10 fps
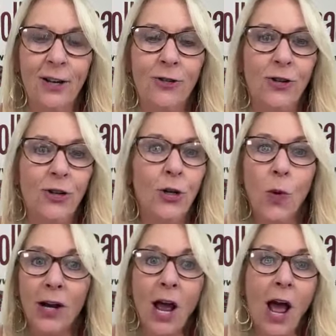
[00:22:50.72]
Do you
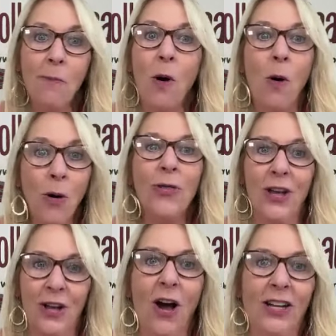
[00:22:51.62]
want to uphold
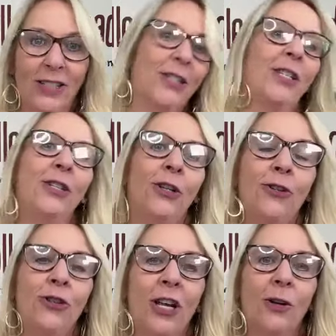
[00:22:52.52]
the
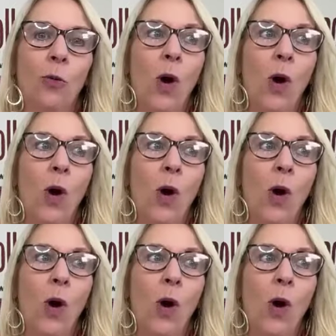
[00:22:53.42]
Constitution?